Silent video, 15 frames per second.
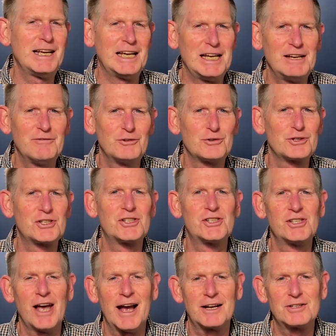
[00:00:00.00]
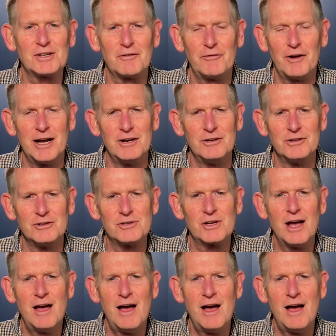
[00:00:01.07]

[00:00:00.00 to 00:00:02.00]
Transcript: evil sex offenders.